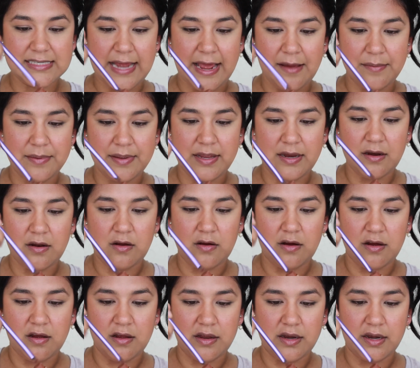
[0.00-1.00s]
dab it
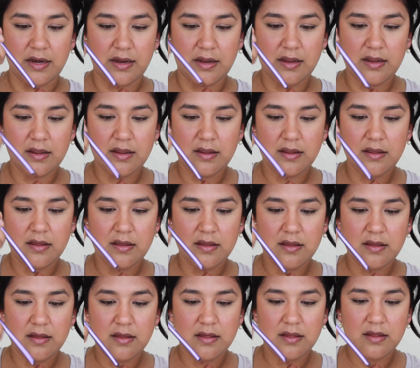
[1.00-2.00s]
on
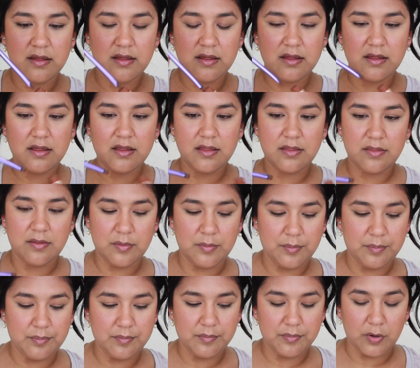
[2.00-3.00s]

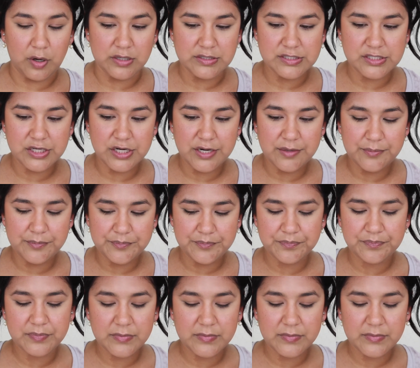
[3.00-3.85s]
the bronzer.